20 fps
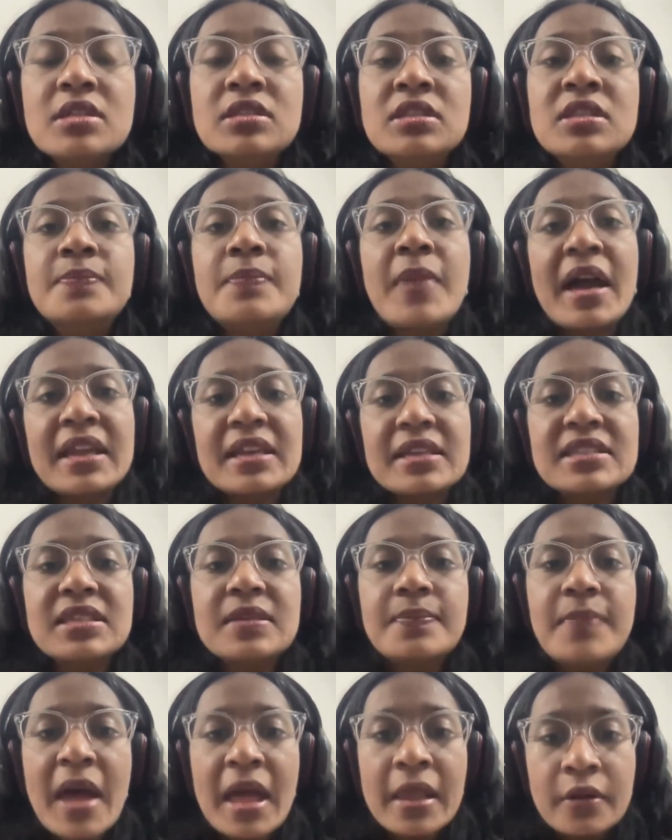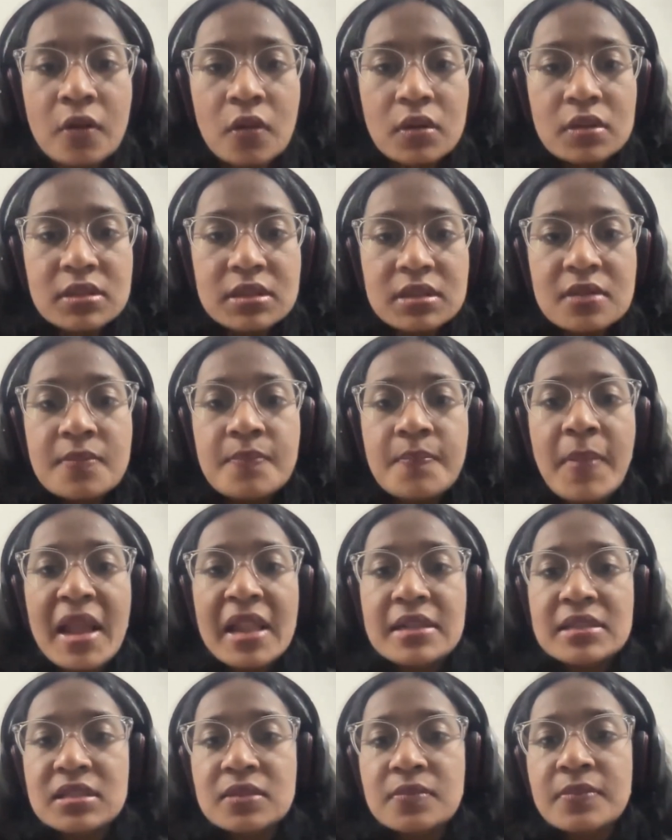the piracy paradox
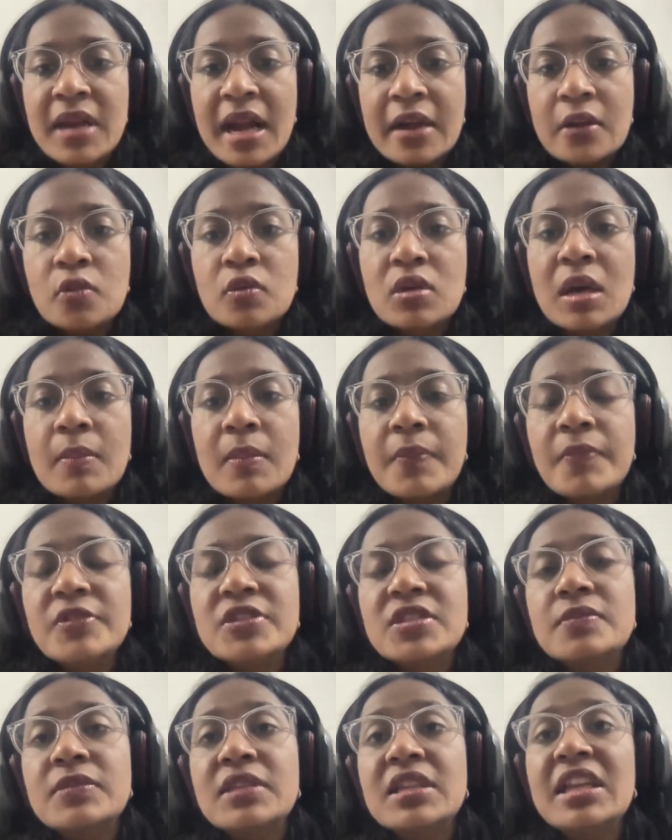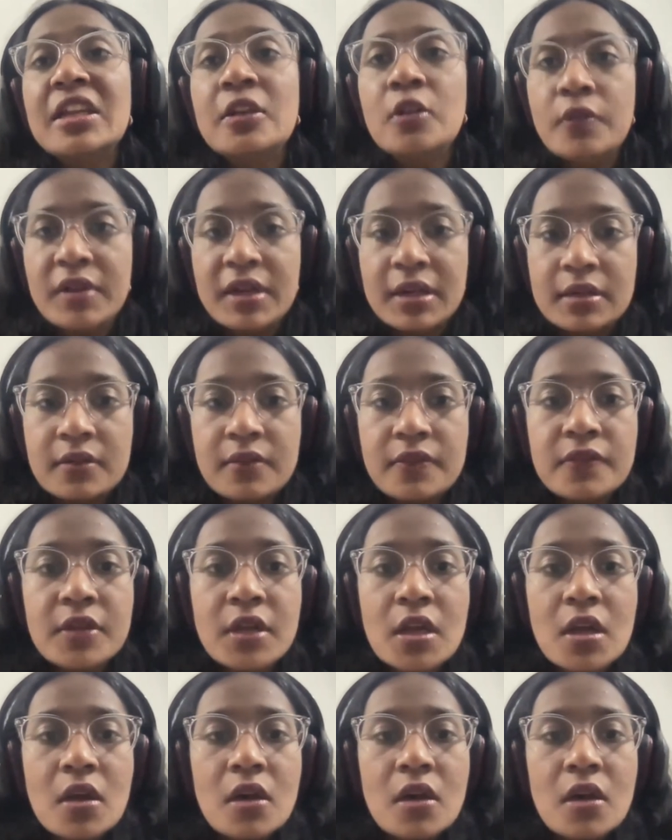compels the brand to come up with something innovative,